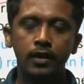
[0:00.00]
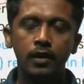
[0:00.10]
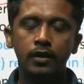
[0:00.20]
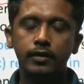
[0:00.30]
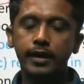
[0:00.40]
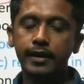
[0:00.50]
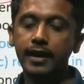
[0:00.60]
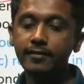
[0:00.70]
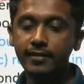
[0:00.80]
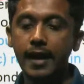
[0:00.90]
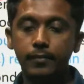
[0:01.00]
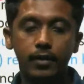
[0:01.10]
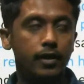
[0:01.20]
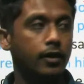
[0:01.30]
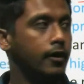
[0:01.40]
the next time
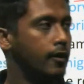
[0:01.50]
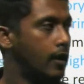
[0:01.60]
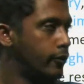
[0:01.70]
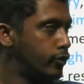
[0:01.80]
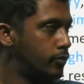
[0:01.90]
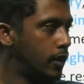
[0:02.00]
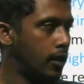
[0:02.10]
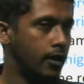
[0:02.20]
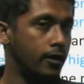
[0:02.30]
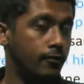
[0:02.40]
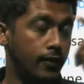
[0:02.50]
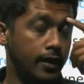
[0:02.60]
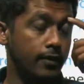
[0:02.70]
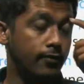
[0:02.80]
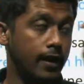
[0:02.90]
I should,
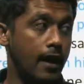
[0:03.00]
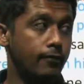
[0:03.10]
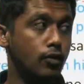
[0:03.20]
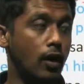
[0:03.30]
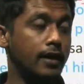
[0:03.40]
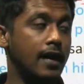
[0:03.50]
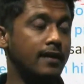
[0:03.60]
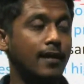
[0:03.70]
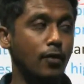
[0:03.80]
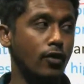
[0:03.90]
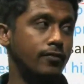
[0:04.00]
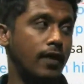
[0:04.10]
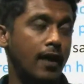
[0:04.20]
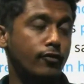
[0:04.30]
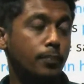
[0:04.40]
if I have to attack them or if I
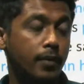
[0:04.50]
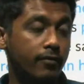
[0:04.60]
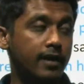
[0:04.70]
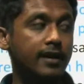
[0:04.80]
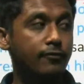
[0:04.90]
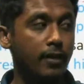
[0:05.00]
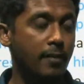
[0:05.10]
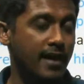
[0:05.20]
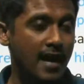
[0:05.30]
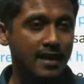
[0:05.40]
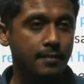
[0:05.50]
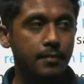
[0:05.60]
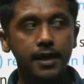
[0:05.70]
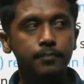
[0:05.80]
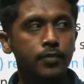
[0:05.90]
have to prevent them from attacking me,